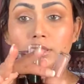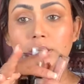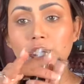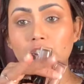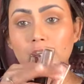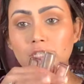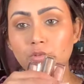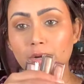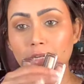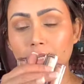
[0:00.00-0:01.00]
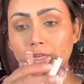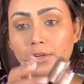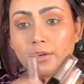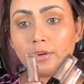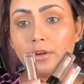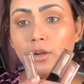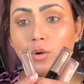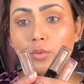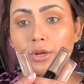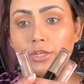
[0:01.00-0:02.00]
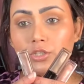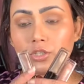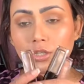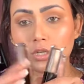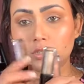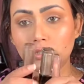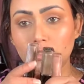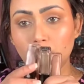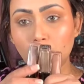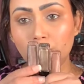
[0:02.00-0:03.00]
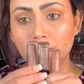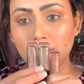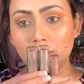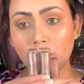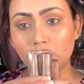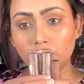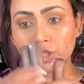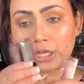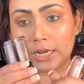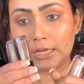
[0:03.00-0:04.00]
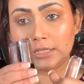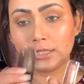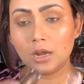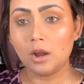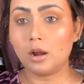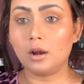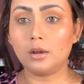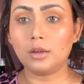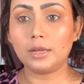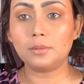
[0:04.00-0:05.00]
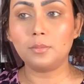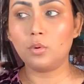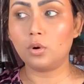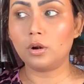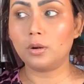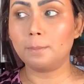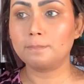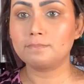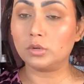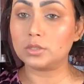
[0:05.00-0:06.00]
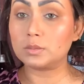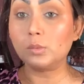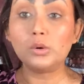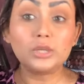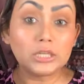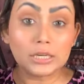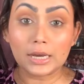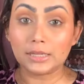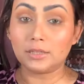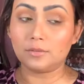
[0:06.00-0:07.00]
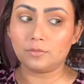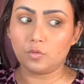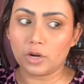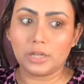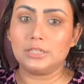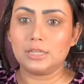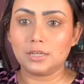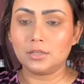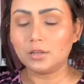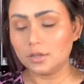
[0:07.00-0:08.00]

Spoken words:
these shades right here, which the smoky are shades are like more a smoky kind of one and done.